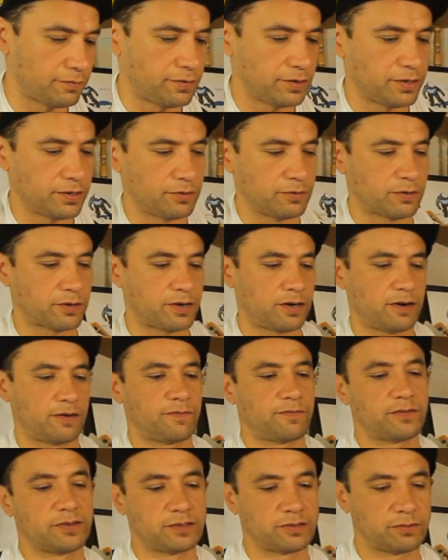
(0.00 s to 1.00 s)
video
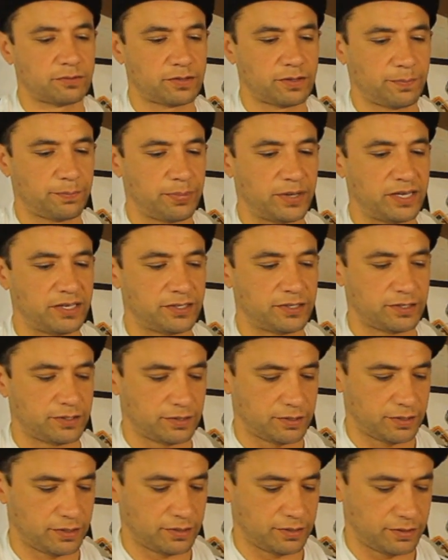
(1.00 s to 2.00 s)
conference with the
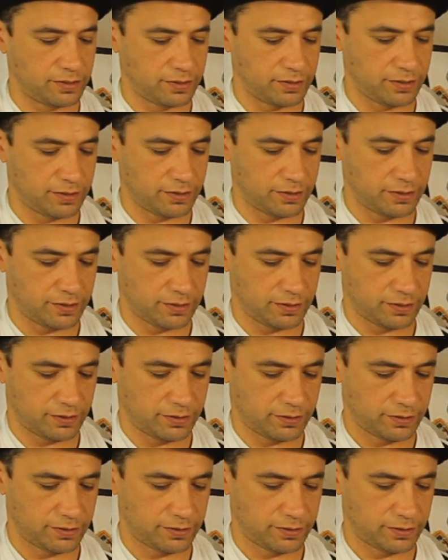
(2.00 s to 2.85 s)
patient and uh,